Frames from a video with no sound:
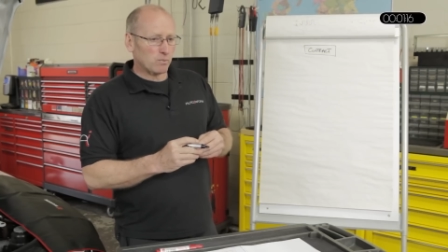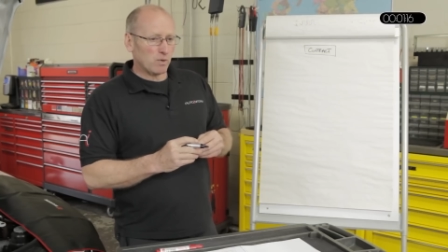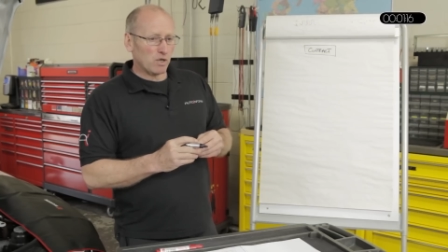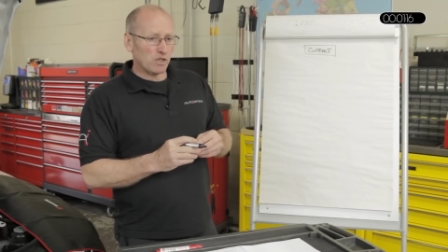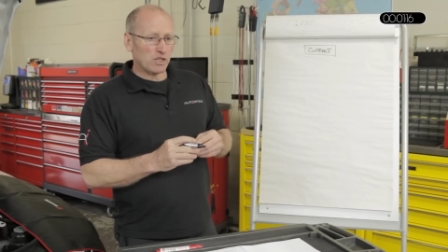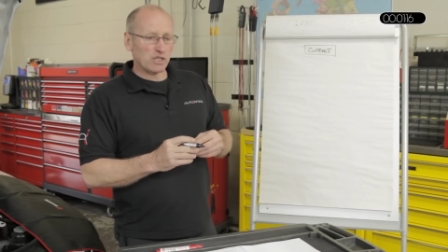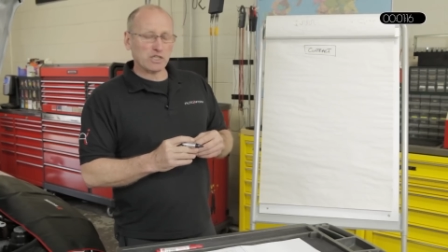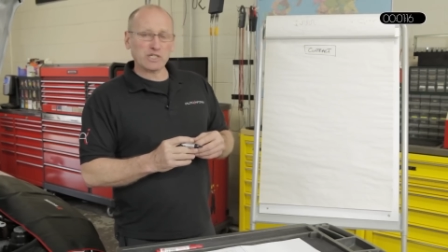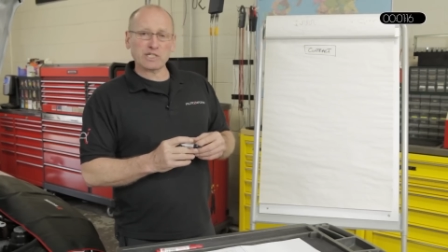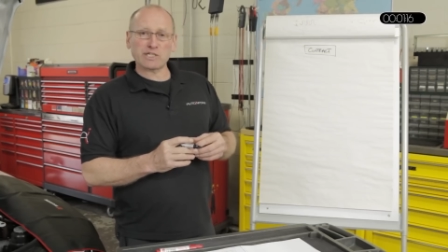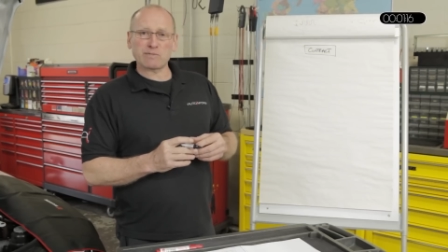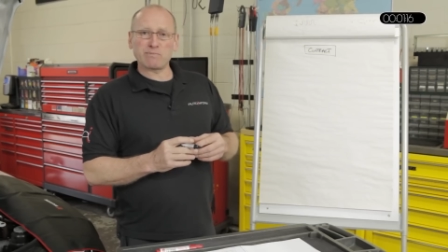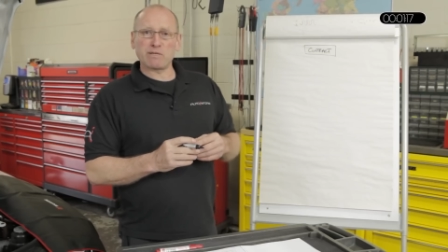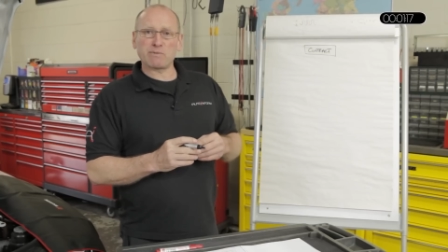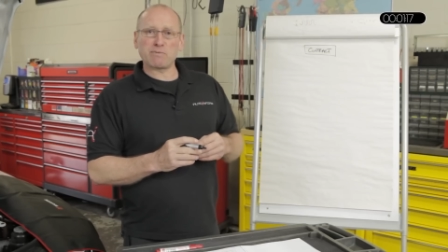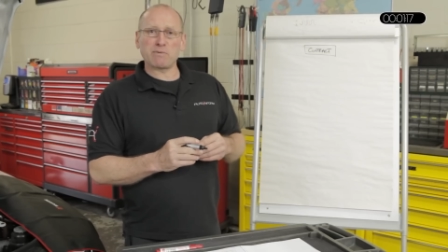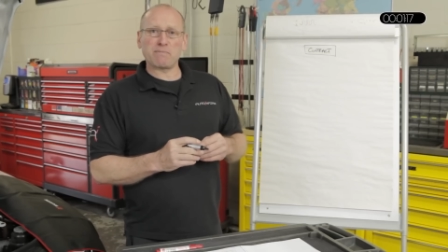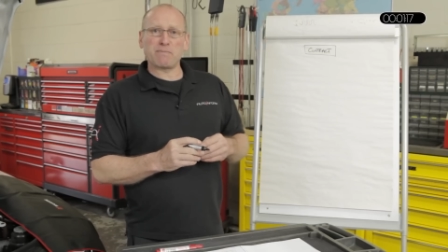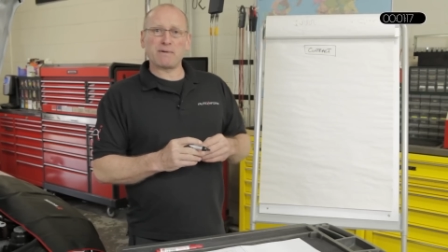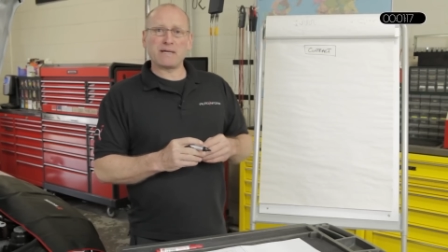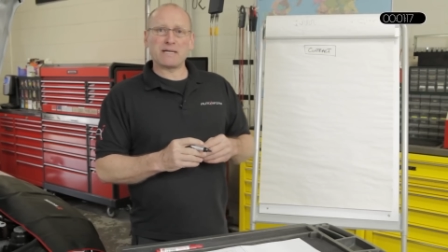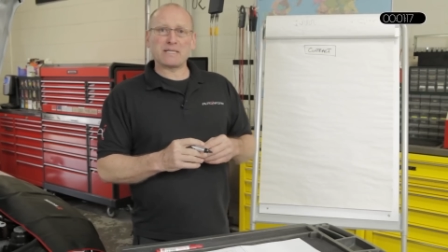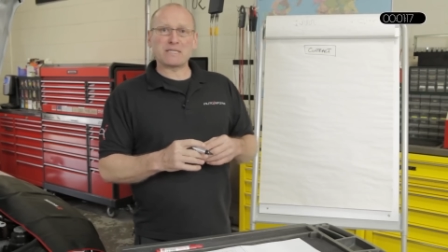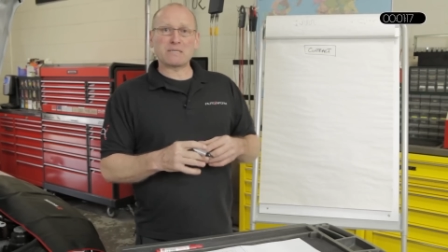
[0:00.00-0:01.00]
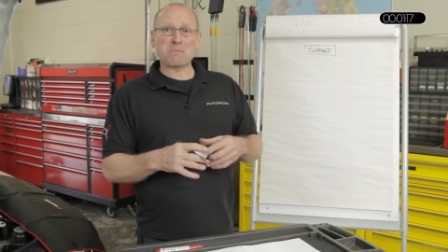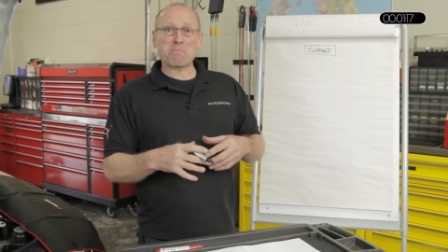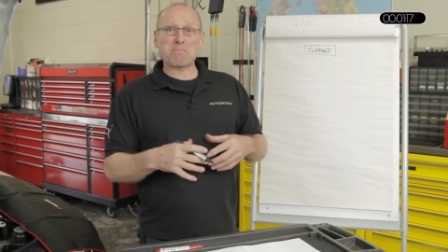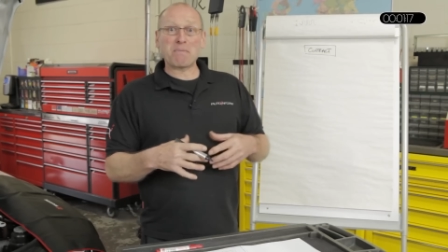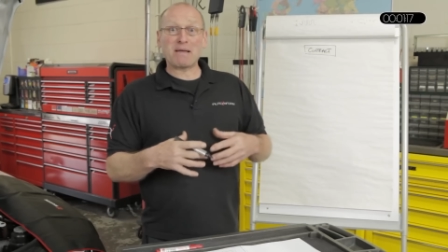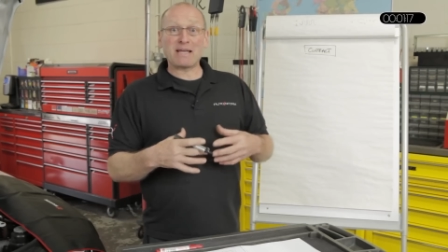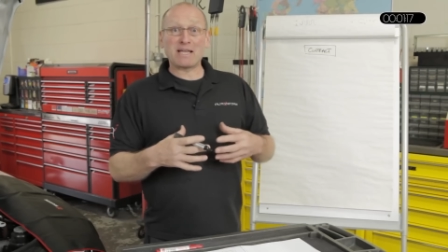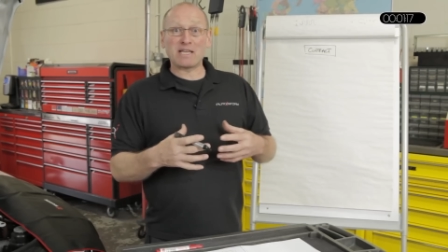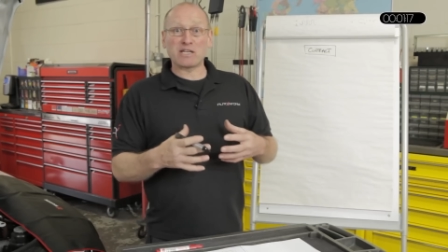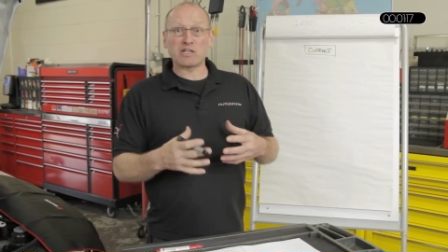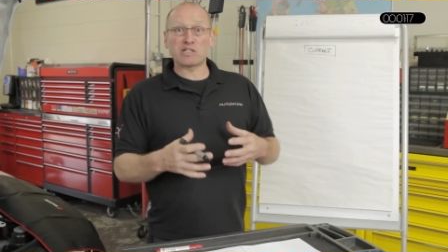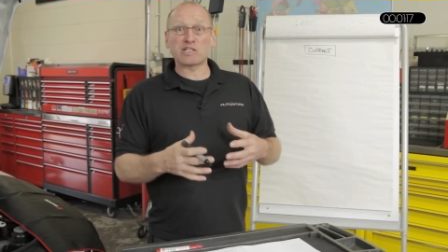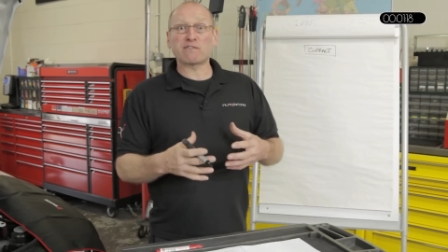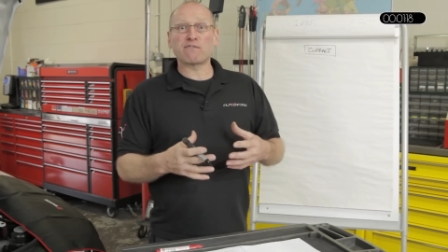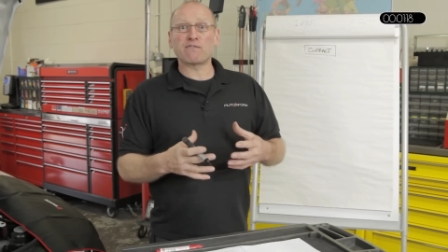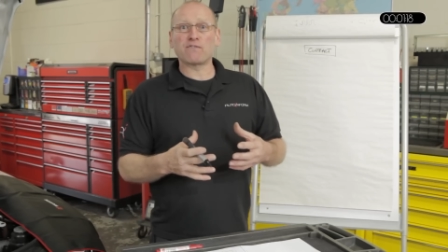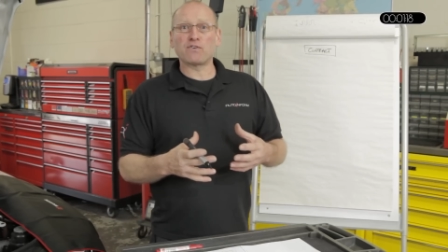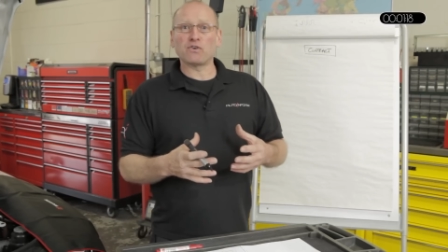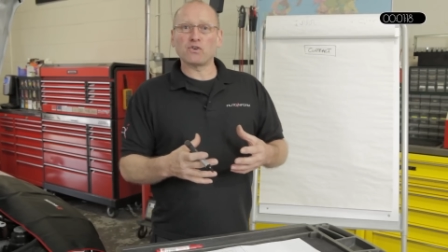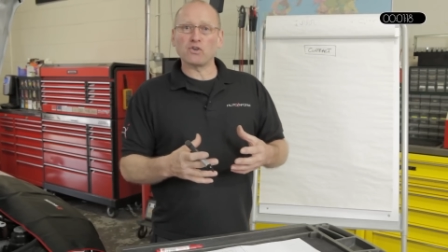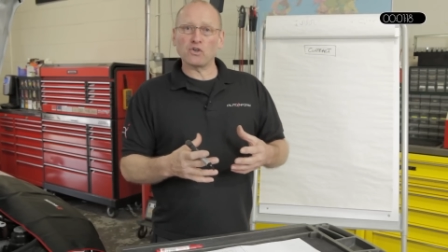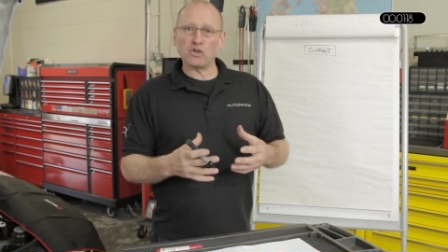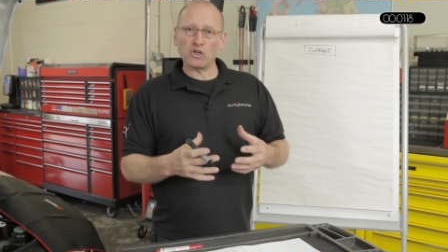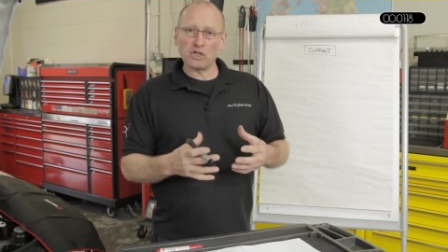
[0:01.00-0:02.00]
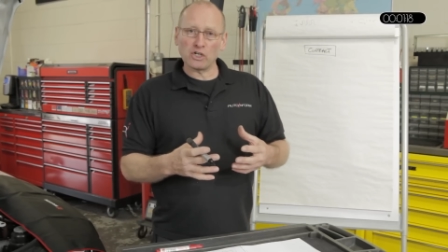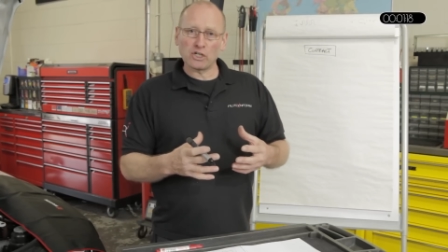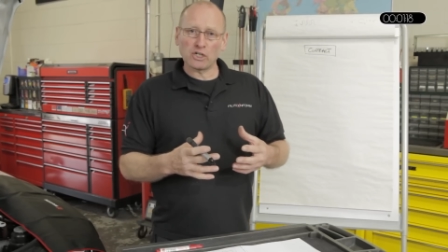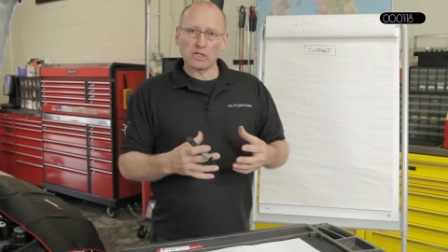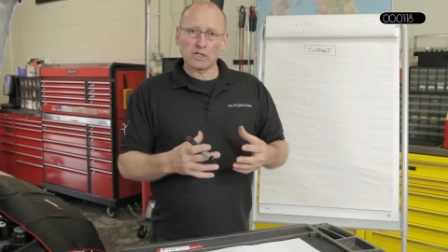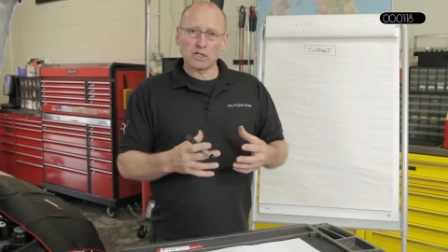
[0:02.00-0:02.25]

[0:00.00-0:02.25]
what the customer is prepared to pay us for.